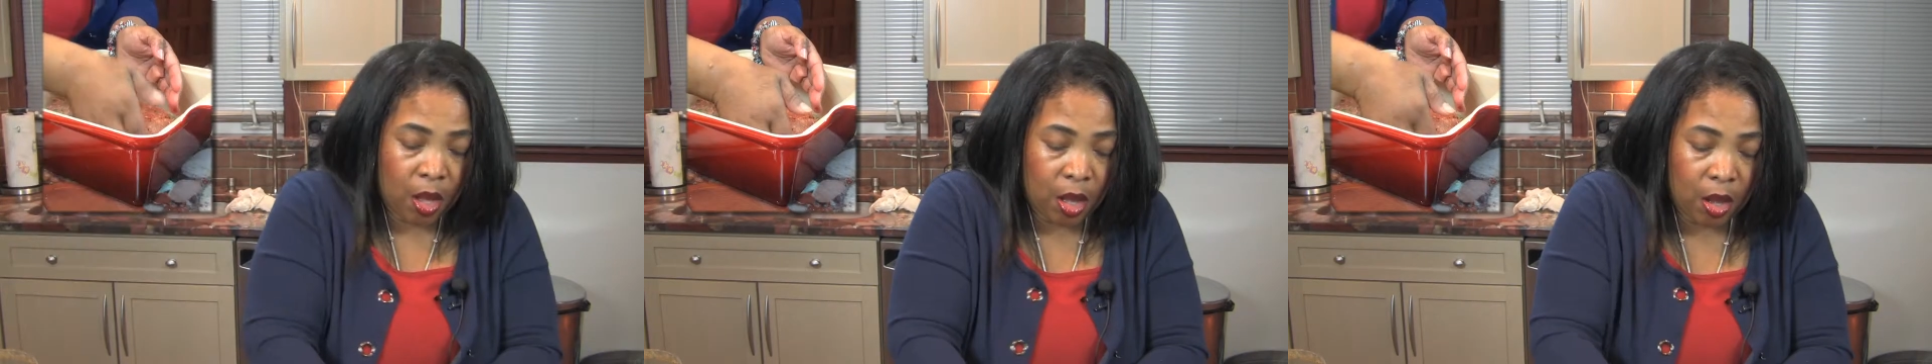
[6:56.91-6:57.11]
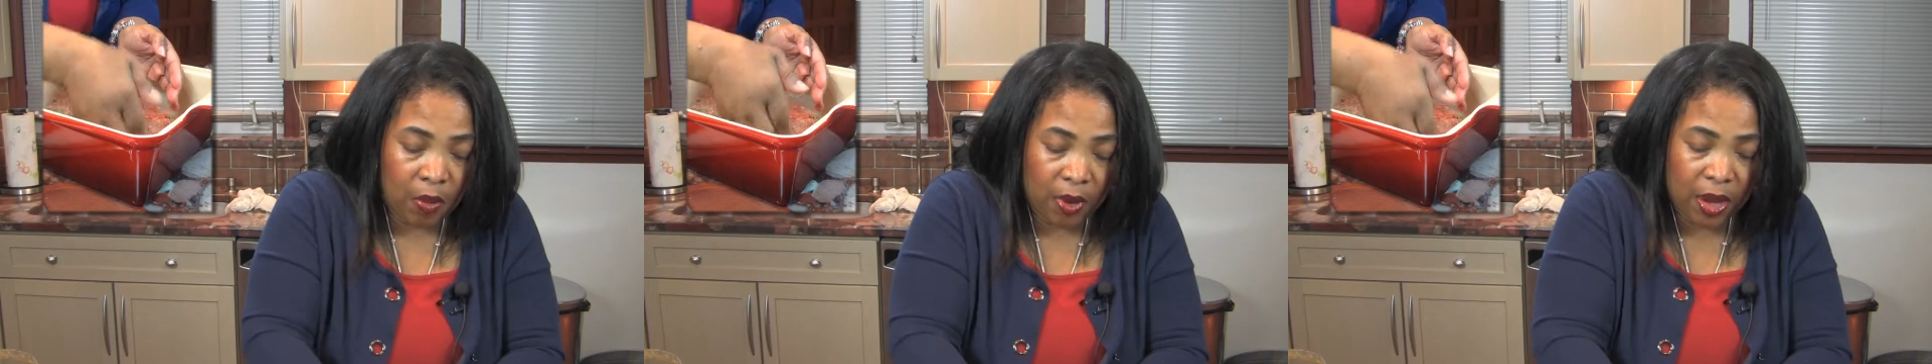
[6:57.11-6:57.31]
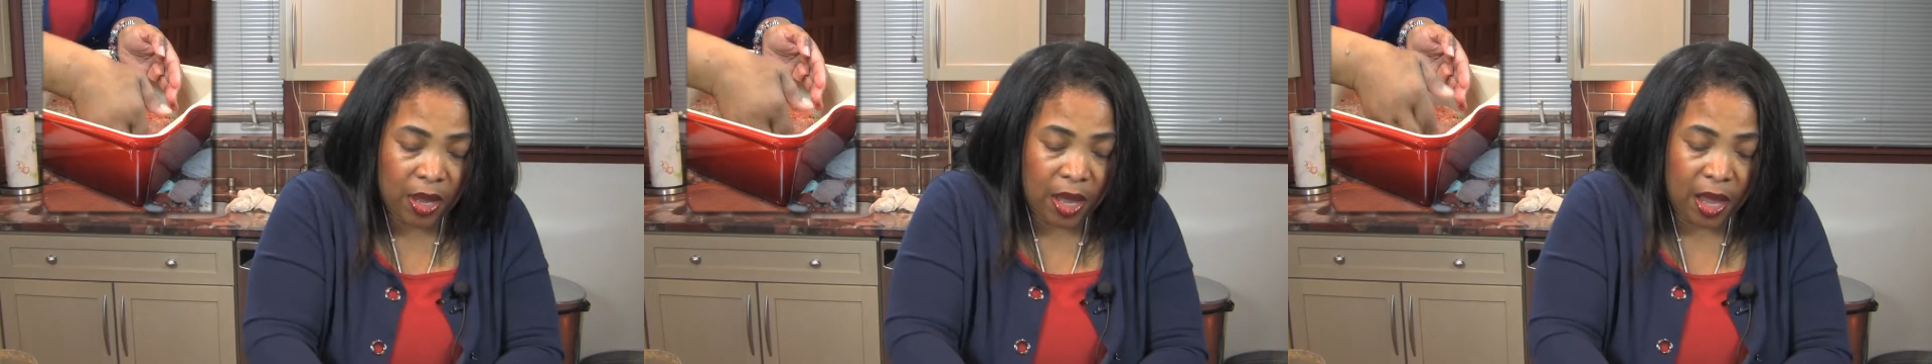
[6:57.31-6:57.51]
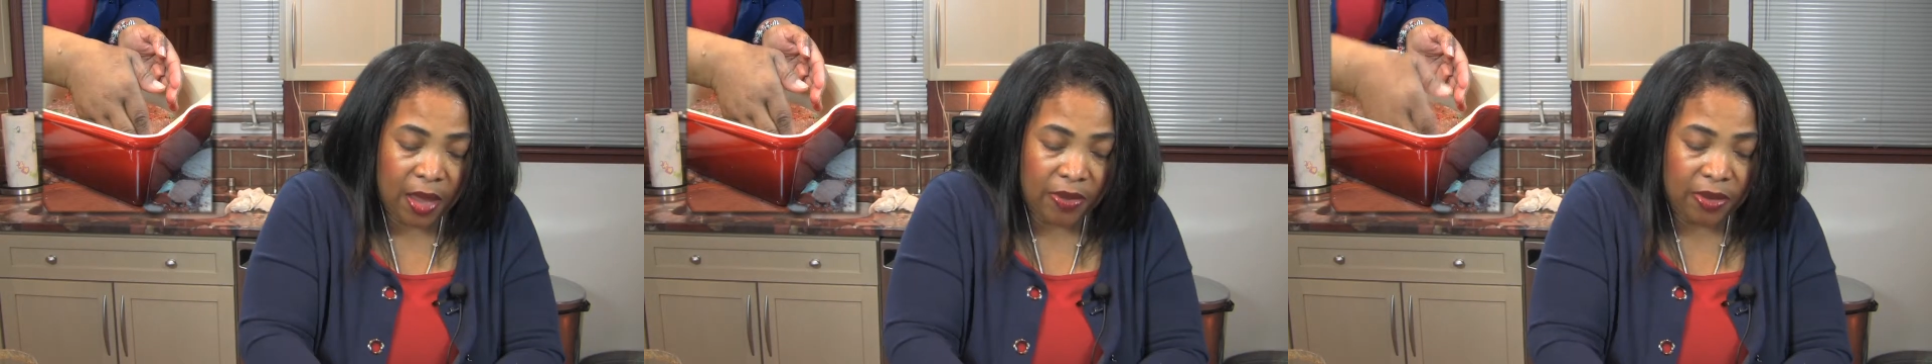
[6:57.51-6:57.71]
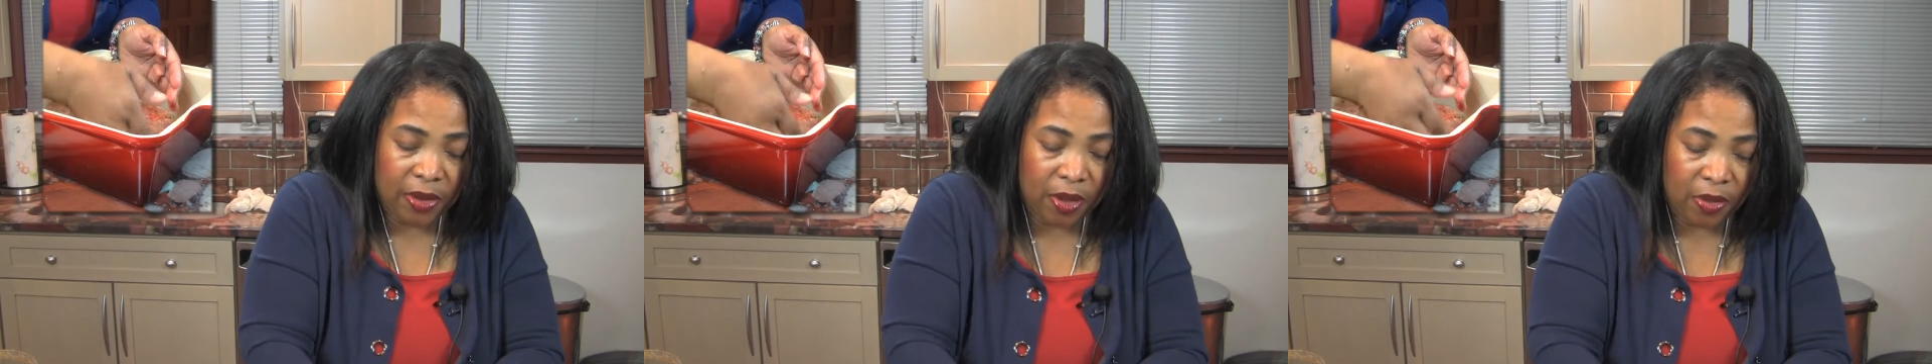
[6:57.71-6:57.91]
All right,
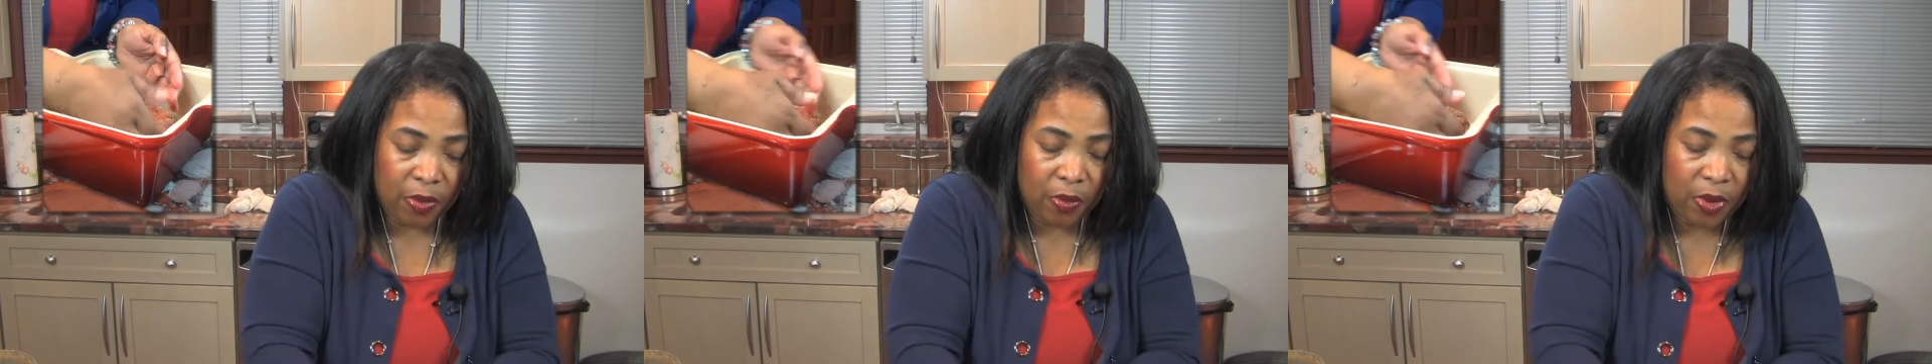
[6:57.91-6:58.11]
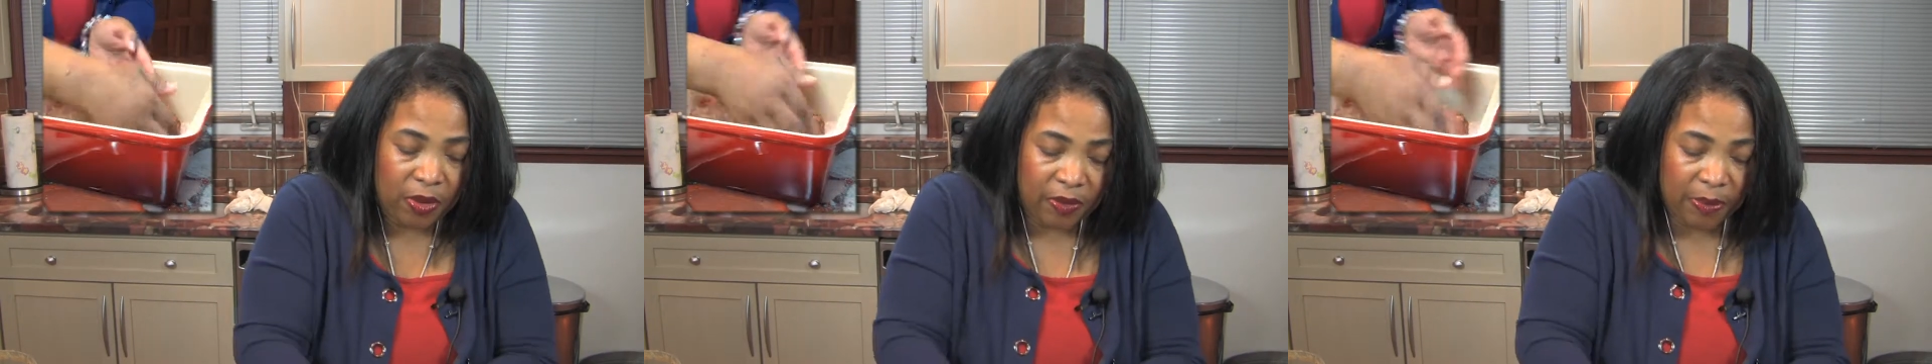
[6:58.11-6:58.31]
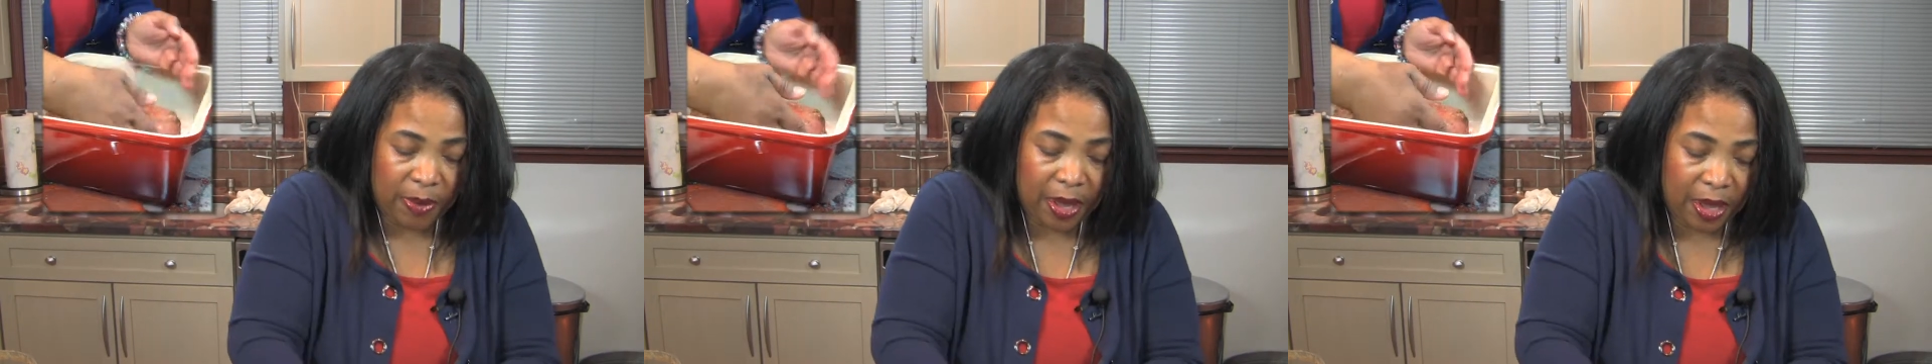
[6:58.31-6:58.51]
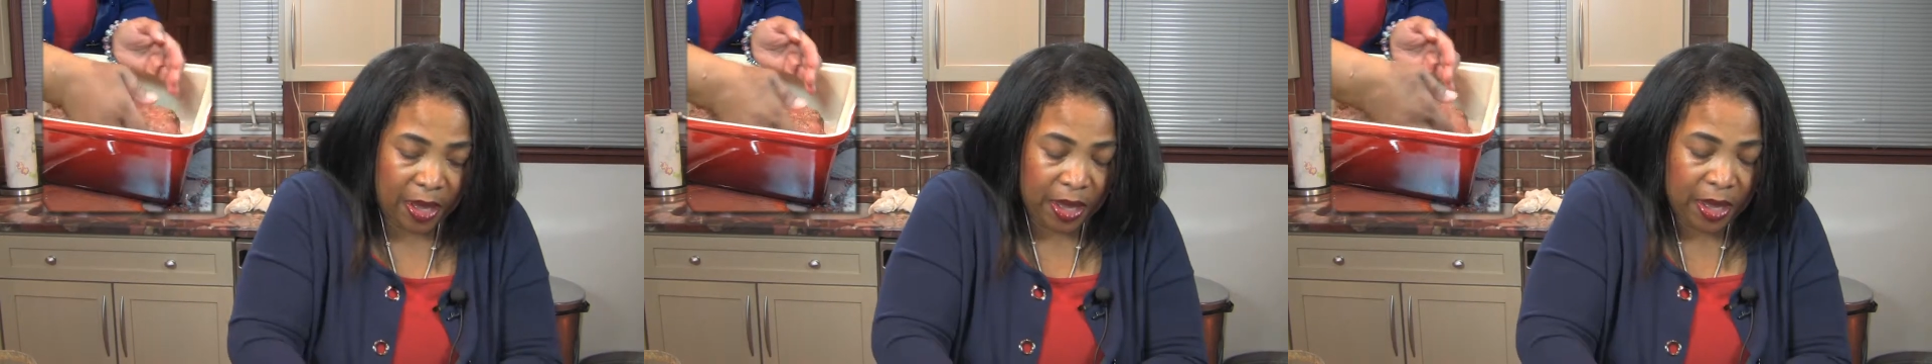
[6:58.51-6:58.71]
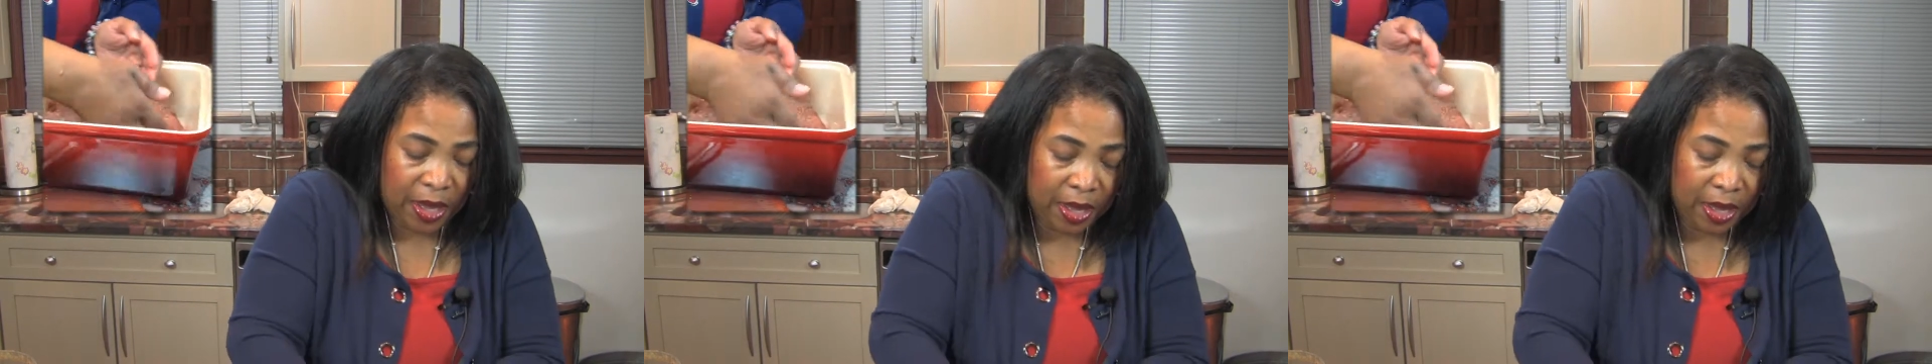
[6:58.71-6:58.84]
guys, another one of my